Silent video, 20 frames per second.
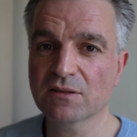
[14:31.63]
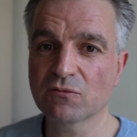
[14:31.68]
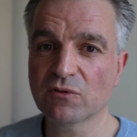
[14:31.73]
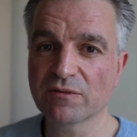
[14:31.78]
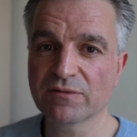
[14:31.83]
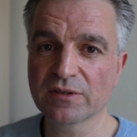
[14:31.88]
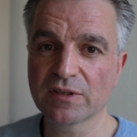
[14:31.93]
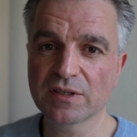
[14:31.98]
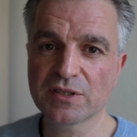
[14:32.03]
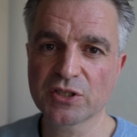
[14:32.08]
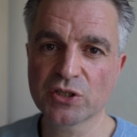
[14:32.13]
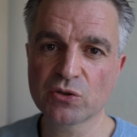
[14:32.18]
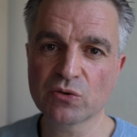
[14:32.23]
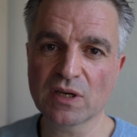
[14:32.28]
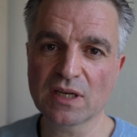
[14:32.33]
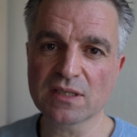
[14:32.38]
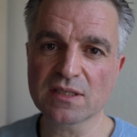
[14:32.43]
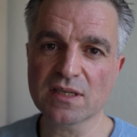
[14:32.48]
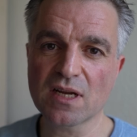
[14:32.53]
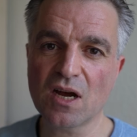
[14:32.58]
refer to you
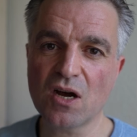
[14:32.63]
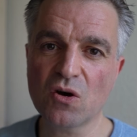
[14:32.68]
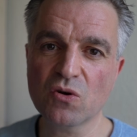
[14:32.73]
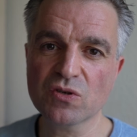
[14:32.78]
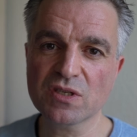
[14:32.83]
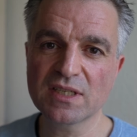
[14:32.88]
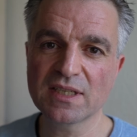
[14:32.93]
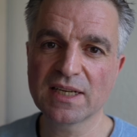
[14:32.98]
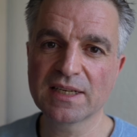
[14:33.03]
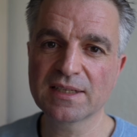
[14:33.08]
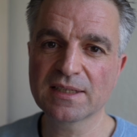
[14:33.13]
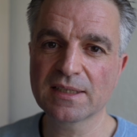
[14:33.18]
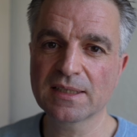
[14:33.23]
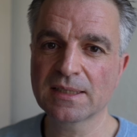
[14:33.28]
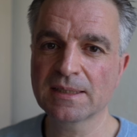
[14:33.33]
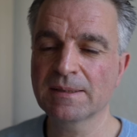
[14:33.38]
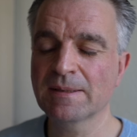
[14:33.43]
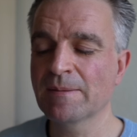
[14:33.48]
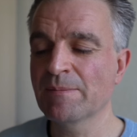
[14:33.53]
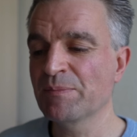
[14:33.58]
as
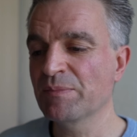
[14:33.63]
Ausländer,